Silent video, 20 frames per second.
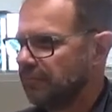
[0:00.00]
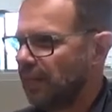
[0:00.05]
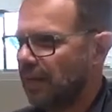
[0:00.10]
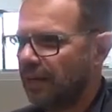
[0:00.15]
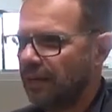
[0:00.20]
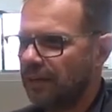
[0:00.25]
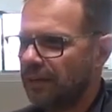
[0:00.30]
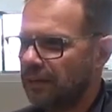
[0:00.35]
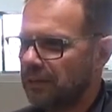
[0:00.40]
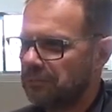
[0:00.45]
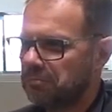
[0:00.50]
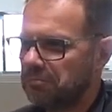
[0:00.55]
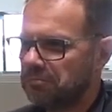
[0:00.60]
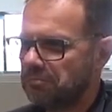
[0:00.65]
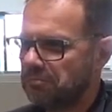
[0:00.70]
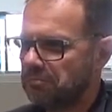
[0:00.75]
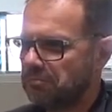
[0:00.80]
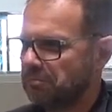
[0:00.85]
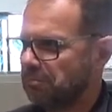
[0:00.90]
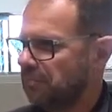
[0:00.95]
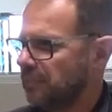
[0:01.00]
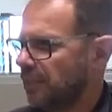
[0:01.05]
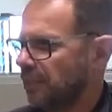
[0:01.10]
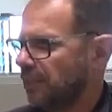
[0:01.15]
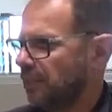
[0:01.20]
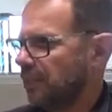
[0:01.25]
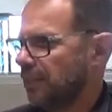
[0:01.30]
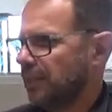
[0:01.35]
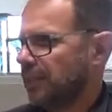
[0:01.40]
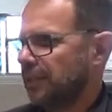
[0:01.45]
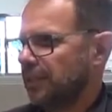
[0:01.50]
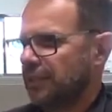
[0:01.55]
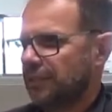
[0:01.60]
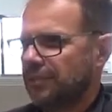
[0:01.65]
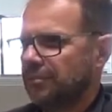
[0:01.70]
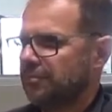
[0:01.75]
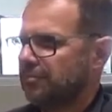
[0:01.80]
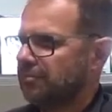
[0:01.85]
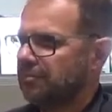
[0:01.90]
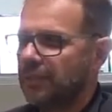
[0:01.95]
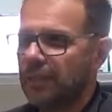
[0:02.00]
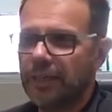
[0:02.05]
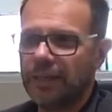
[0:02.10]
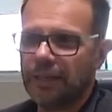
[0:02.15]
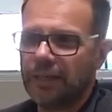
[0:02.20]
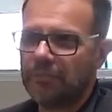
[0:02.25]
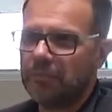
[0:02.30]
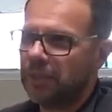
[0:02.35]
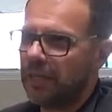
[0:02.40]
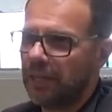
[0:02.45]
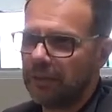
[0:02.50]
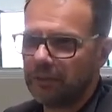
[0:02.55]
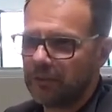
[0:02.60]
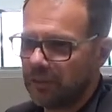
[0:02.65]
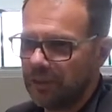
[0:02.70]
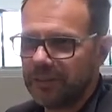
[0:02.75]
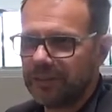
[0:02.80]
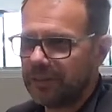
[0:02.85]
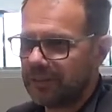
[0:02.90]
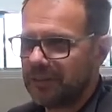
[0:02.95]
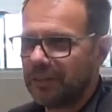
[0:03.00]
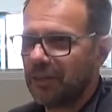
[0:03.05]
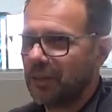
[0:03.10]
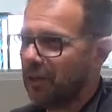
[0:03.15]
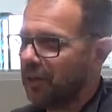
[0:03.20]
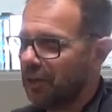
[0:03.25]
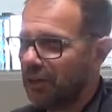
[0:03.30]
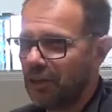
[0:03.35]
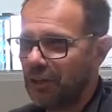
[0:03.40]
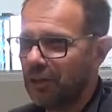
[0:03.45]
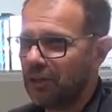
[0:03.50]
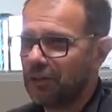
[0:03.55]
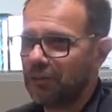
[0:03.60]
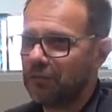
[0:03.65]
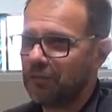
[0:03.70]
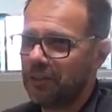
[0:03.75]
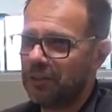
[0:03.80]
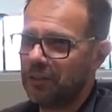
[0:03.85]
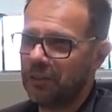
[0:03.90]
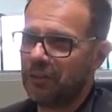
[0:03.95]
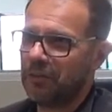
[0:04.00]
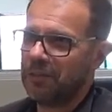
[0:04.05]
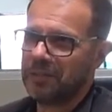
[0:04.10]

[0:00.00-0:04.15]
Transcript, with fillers: Um, yeah, I mean, I don't think there's a whole lot of you know.